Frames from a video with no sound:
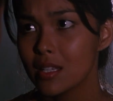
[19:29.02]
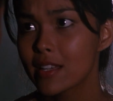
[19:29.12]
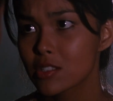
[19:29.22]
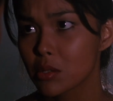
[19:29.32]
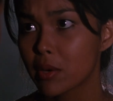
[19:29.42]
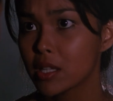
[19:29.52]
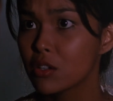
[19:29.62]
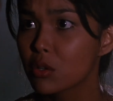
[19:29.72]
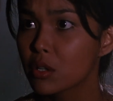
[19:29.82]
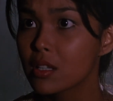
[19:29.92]
He has
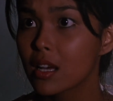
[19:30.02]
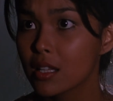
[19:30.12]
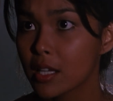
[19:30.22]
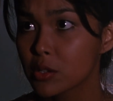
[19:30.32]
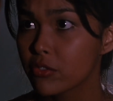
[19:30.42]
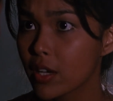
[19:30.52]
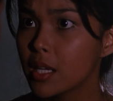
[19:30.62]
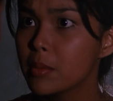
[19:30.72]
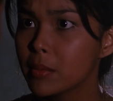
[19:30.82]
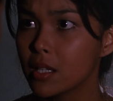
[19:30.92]
already earned a lot of
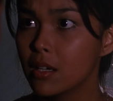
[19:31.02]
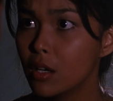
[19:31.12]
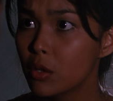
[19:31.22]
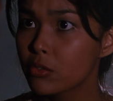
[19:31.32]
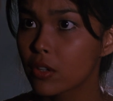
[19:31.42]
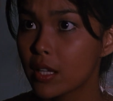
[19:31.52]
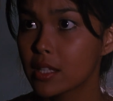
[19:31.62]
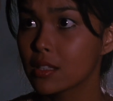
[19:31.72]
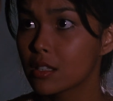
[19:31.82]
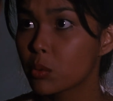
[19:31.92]
enemy for
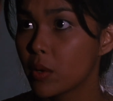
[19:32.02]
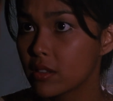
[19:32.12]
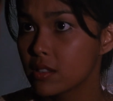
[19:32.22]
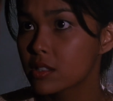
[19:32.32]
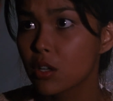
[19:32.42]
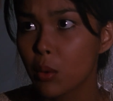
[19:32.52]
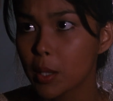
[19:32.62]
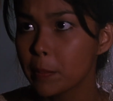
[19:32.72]
letting the 20s go